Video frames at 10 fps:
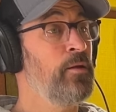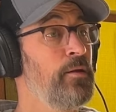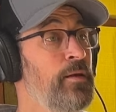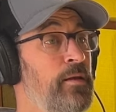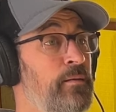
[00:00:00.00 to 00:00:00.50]

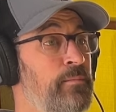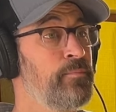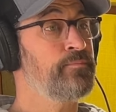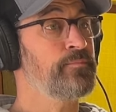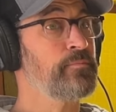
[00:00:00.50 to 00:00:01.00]
And
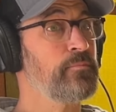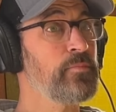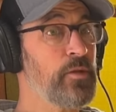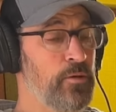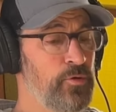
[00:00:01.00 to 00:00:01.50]

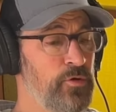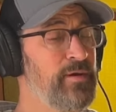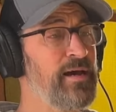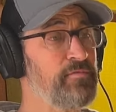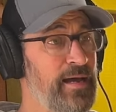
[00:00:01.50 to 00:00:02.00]
you
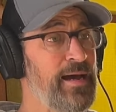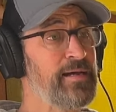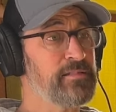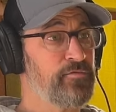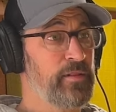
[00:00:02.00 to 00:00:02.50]
have to
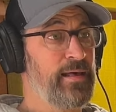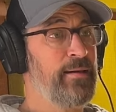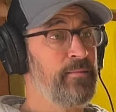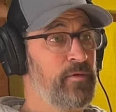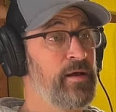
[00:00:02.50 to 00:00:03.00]
ask for that
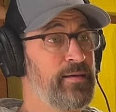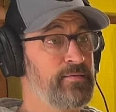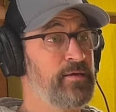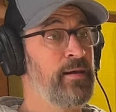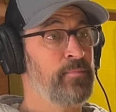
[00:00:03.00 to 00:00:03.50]
ahead of time.